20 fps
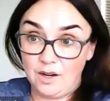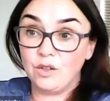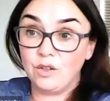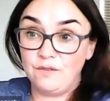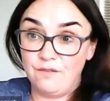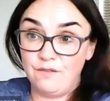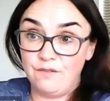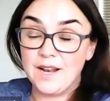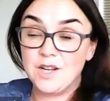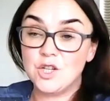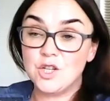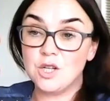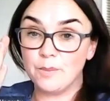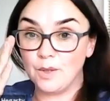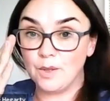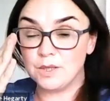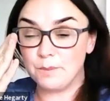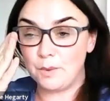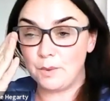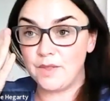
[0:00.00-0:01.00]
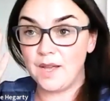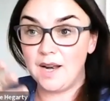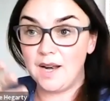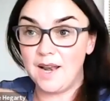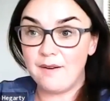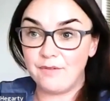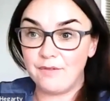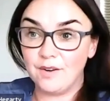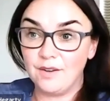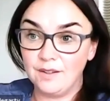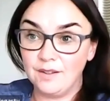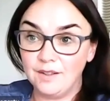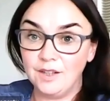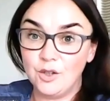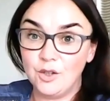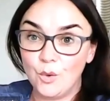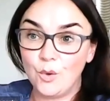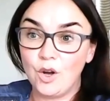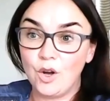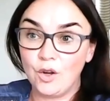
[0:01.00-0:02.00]
cut vegetables, but they'll never, you
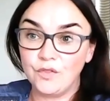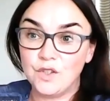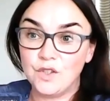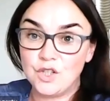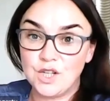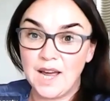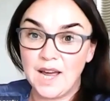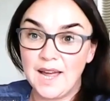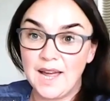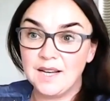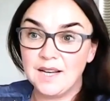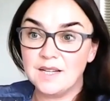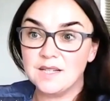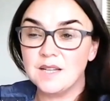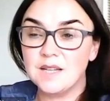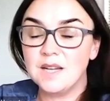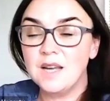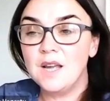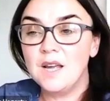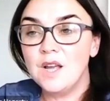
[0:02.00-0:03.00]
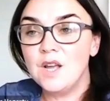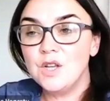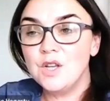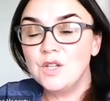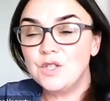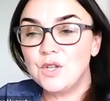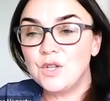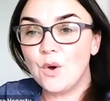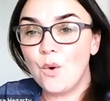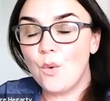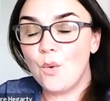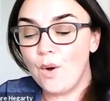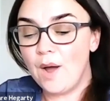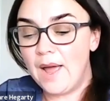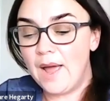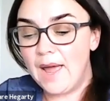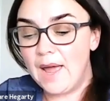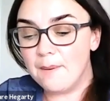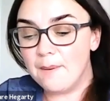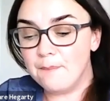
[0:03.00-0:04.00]
know, cut the child. Yeah. So
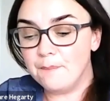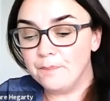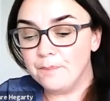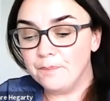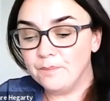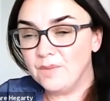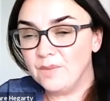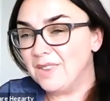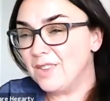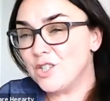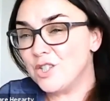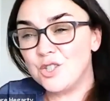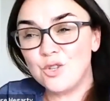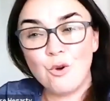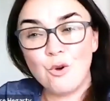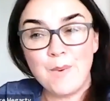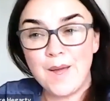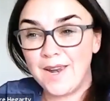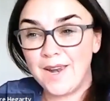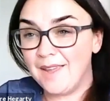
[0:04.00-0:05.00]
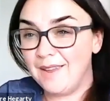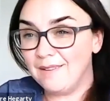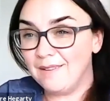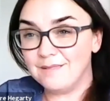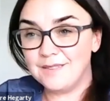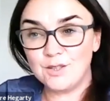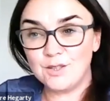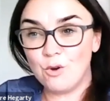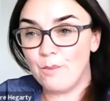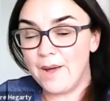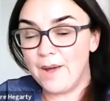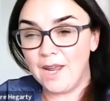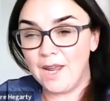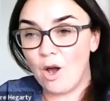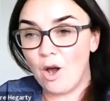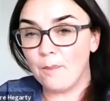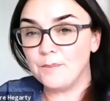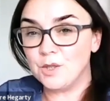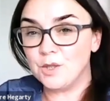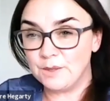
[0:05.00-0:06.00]
there's so many
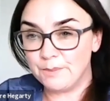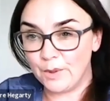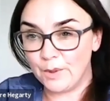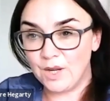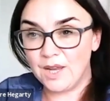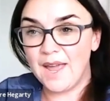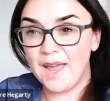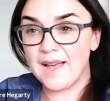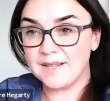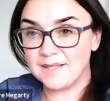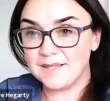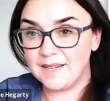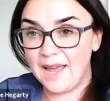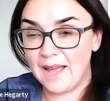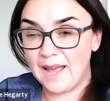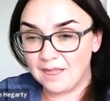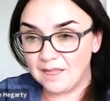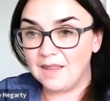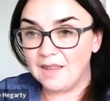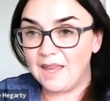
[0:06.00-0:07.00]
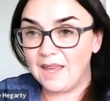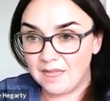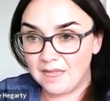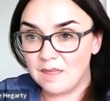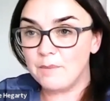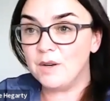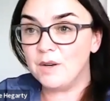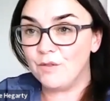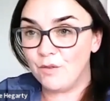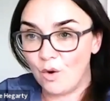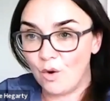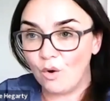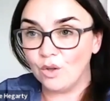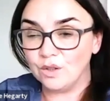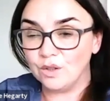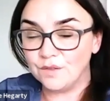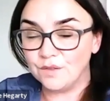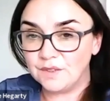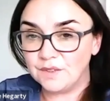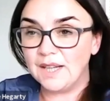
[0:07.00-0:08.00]
options. But yes, get them
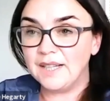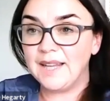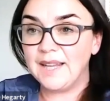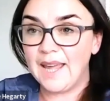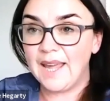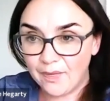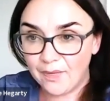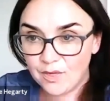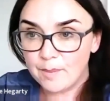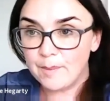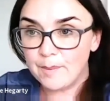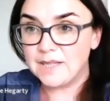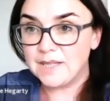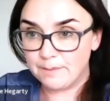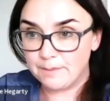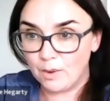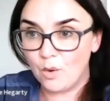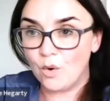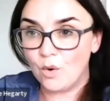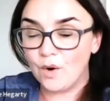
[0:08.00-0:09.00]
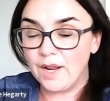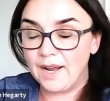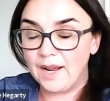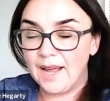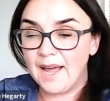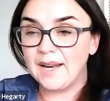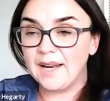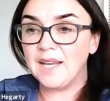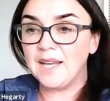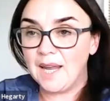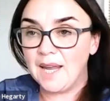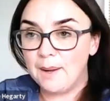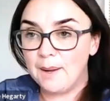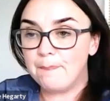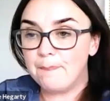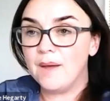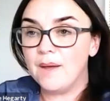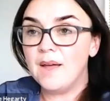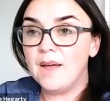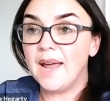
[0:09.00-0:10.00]
involved and get them exploring and keep
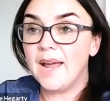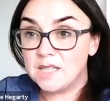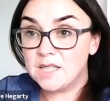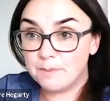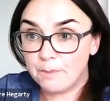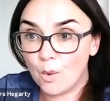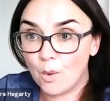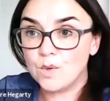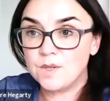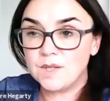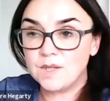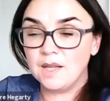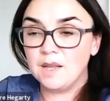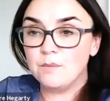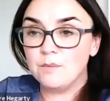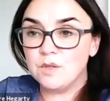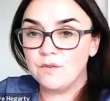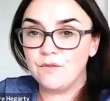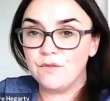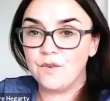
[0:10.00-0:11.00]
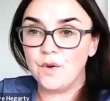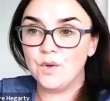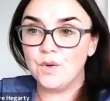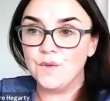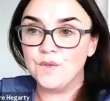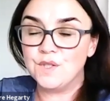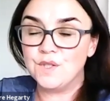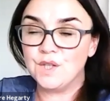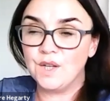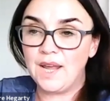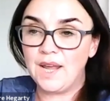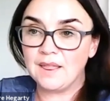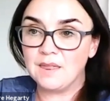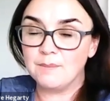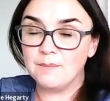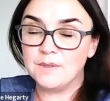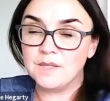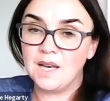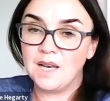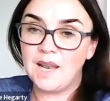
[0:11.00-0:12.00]
exposing them to foods to get
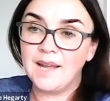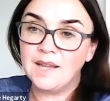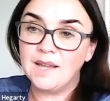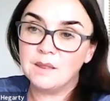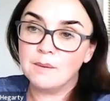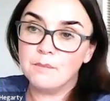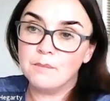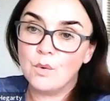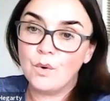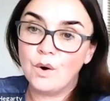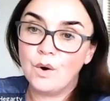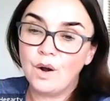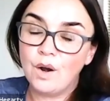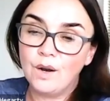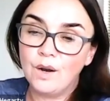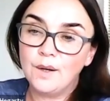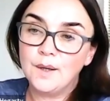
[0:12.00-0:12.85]
them to like them more.